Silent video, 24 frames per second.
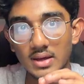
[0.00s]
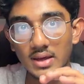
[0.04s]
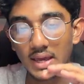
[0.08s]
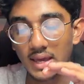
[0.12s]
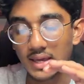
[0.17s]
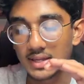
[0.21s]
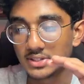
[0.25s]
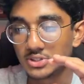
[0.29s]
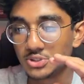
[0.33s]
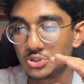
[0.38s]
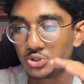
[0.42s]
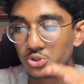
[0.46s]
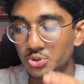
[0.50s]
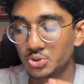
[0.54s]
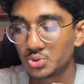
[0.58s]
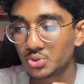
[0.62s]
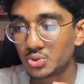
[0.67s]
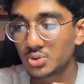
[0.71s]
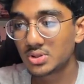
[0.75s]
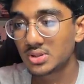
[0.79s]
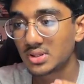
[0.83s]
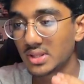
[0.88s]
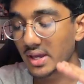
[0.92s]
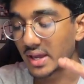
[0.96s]
and
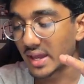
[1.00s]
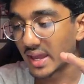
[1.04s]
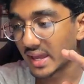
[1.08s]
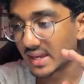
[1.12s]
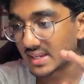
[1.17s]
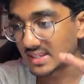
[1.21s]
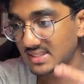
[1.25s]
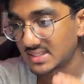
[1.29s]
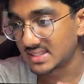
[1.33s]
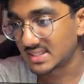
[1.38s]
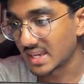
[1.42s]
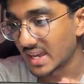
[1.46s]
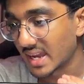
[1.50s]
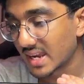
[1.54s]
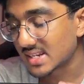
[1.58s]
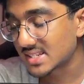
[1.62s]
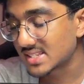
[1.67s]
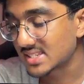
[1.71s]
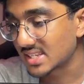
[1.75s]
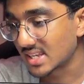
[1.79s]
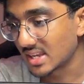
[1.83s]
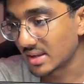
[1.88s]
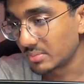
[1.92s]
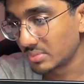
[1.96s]
do the exact
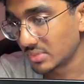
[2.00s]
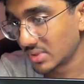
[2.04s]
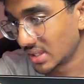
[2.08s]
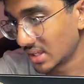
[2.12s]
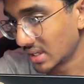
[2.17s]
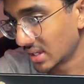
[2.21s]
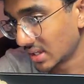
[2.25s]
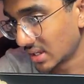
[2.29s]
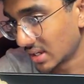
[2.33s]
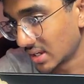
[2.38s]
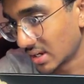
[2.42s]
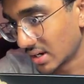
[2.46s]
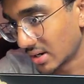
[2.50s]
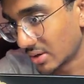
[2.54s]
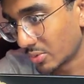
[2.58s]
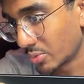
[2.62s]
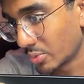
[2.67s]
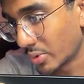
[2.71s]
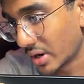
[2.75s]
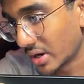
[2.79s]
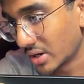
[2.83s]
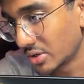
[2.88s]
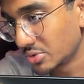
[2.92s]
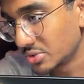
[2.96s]
same thing here,
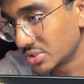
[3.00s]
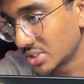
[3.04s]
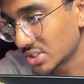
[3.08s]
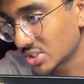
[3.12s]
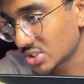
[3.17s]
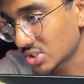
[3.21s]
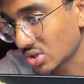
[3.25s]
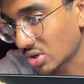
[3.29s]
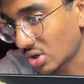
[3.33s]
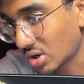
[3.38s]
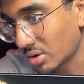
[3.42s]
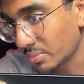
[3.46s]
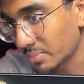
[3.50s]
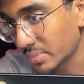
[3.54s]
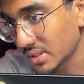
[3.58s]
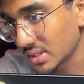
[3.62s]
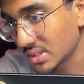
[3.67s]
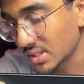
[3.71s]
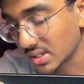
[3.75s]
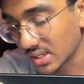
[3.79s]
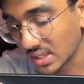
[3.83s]
where you just copy the